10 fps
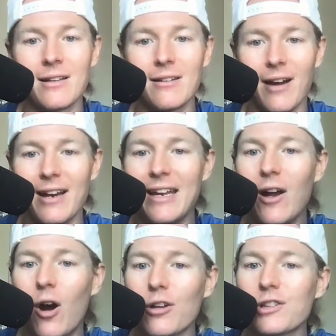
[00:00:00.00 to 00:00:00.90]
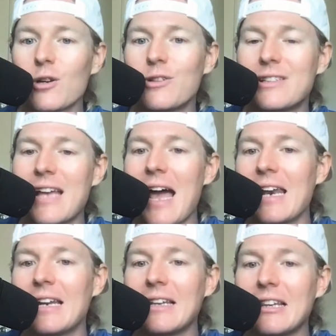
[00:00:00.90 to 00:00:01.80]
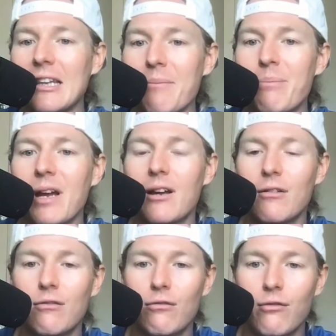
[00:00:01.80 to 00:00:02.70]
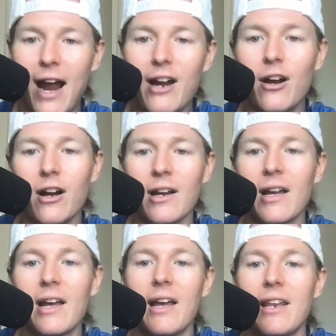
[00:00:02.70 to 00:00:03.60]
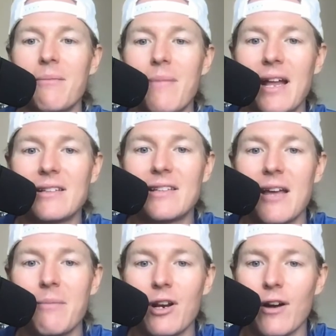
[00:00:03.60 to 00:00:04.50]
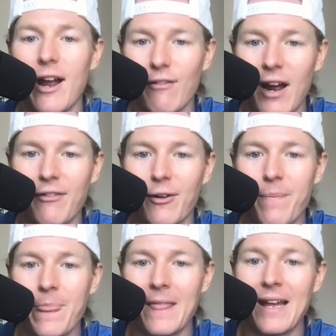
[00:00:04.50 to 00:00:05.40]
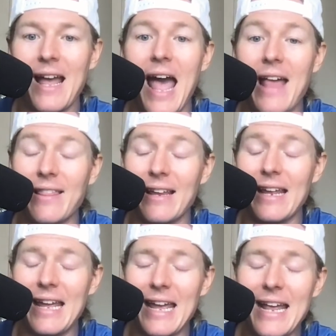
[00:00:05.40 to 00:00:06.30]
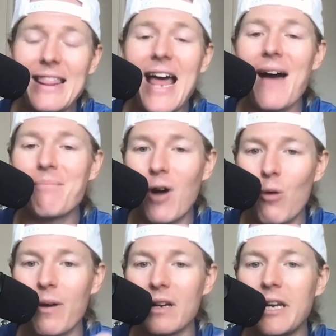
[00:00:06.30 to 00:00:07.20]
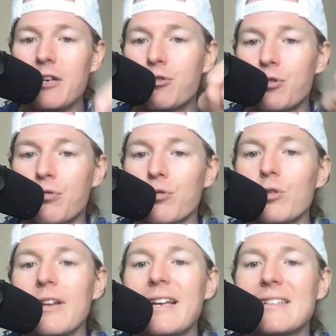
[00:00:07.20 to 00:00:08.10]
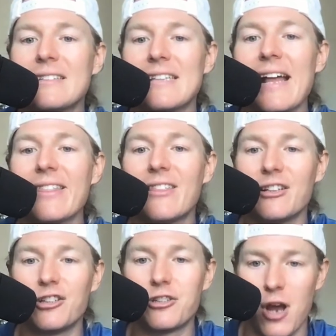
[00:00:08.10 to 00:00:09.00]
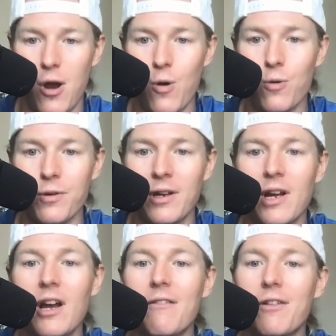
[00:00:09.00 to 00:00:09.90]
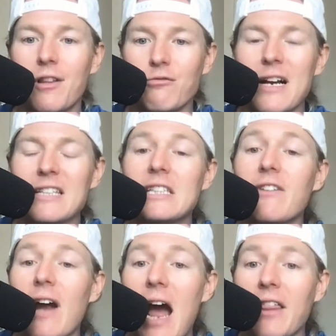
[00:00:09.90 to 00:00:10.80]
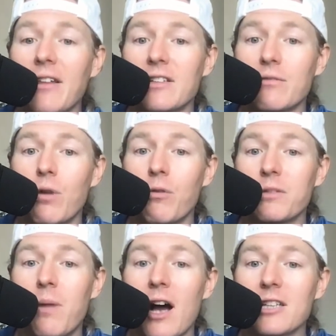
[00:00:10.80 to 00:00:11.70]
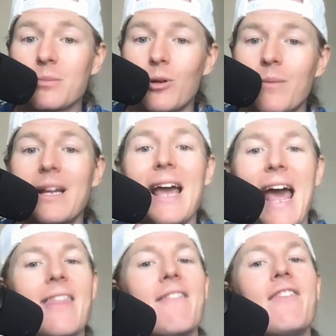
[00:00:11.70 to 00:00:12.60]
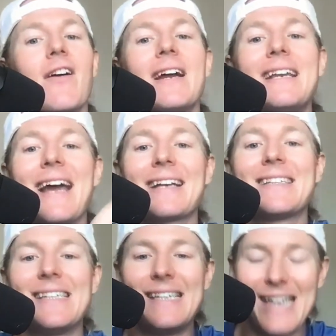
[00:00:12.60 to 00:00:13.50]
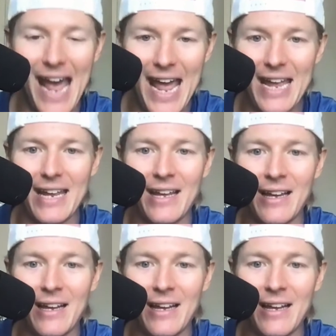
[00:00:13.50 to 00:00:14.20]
right? He also set an Olympic record in the men's 10-meter air rifle. And in that moment, he truly set the tone for the rest of our athletes of what was possible. And the very next day,